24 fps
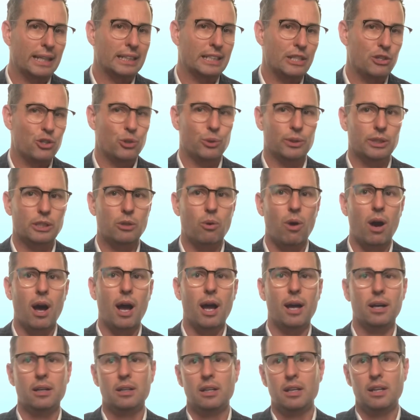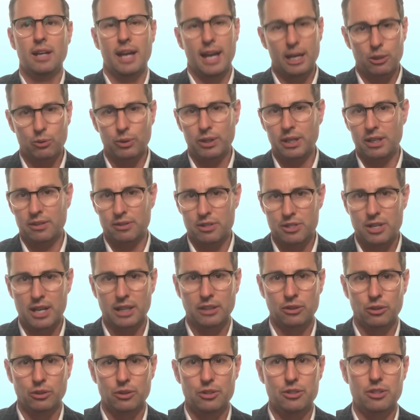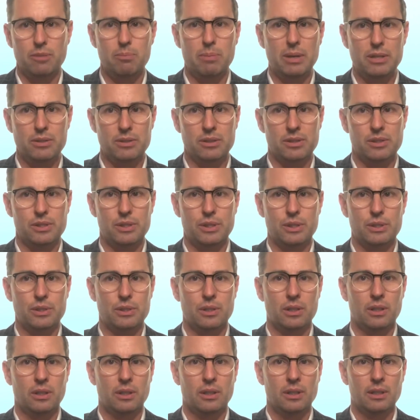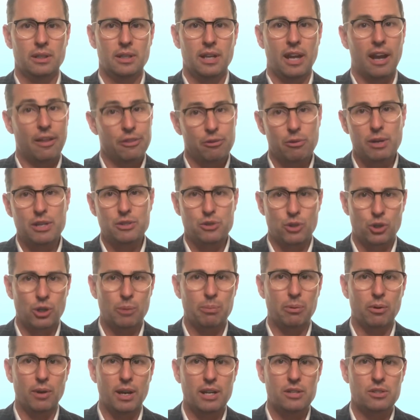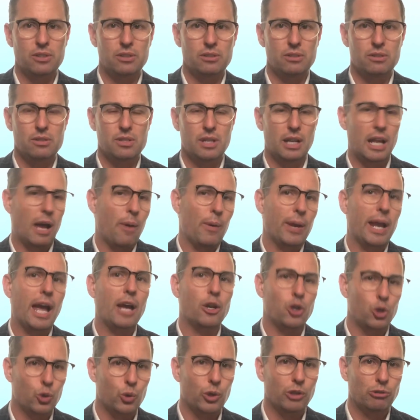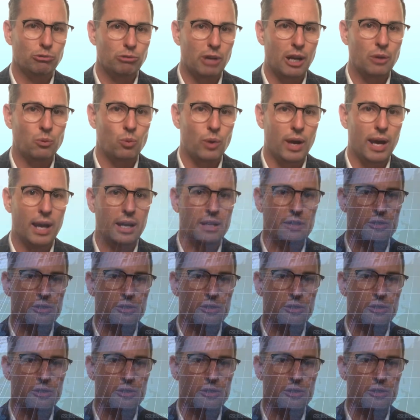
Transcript: to acquire equity in the technology businesses, and the rest on operations, allowing adequate runway to